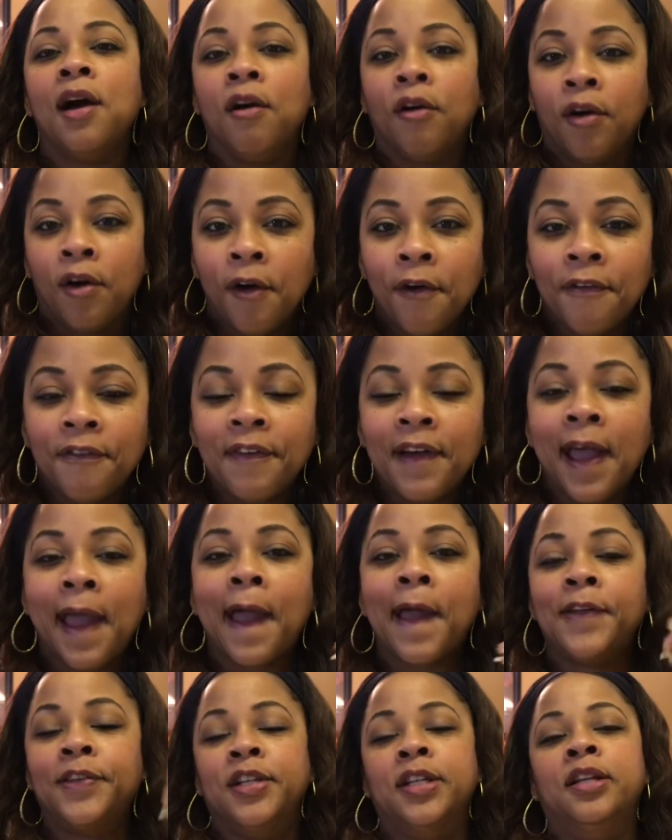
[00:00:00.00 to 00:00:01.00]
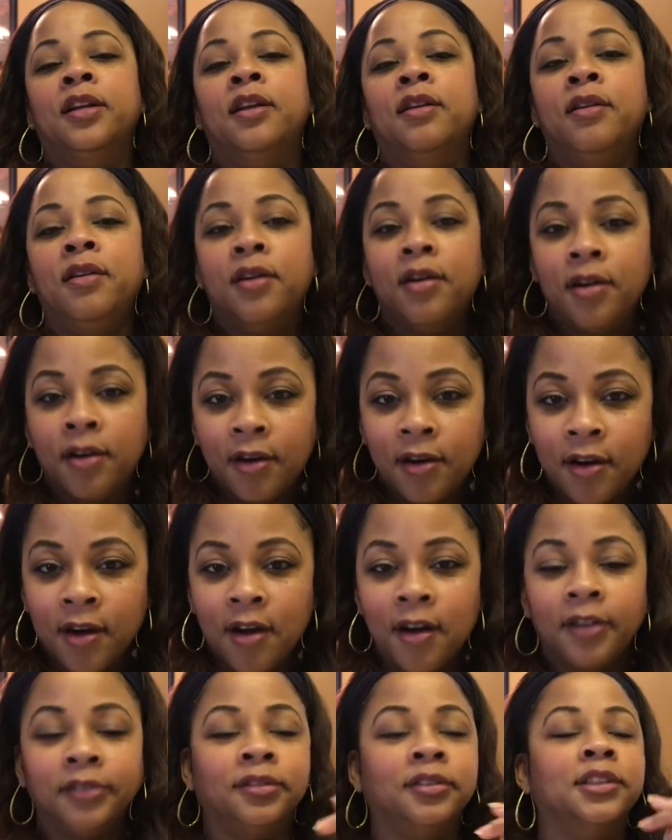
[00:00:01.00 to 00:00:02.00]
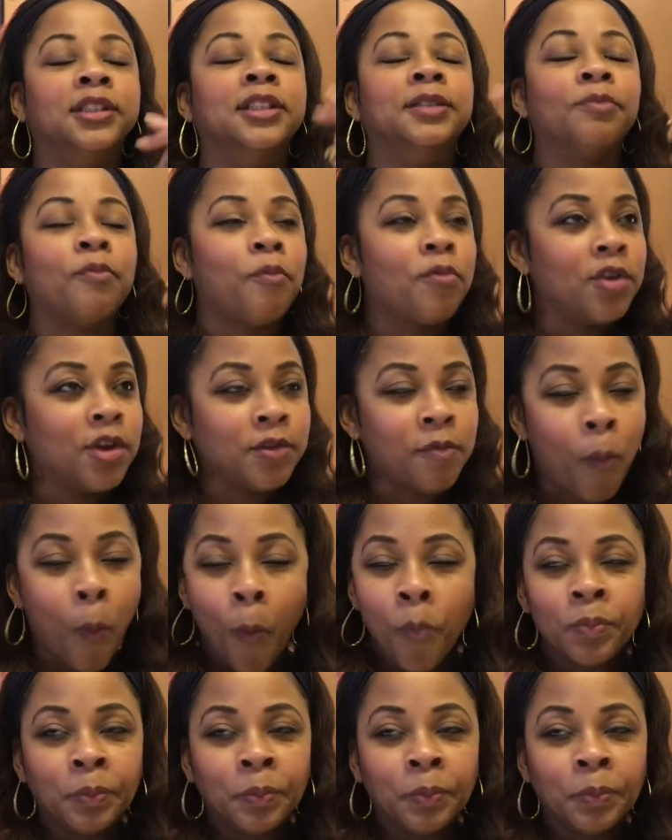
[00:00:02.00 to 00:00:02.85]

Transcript: I'll go fast and then just